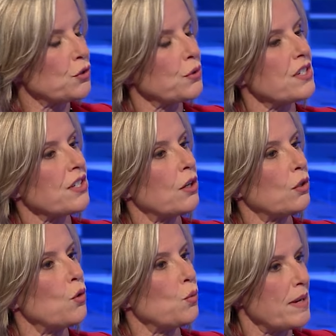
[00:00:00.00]
Tories are a
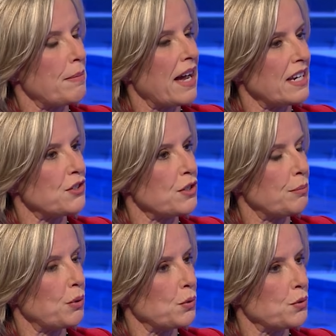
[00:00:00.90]
long way behind in the
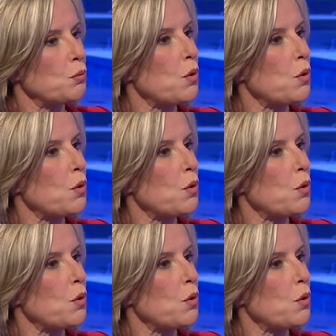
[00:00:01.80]
polls.